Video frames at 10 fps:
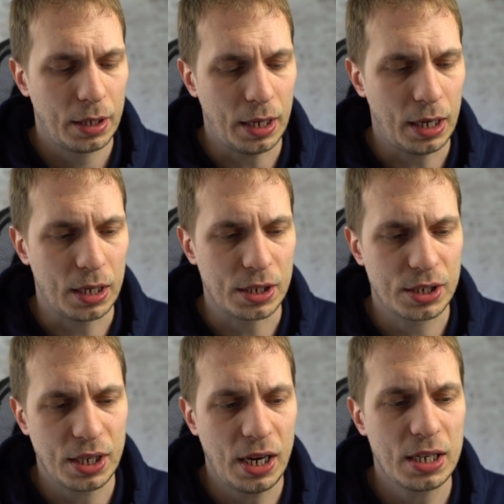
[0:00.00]

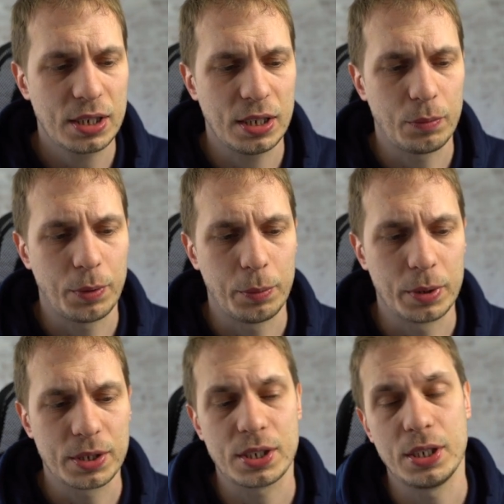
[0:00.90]
ls test and we
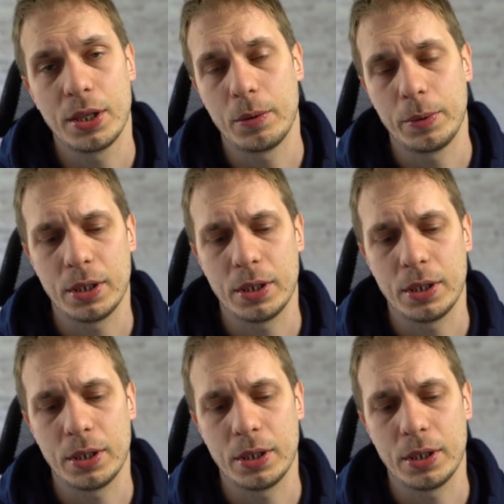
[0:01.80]
will see that we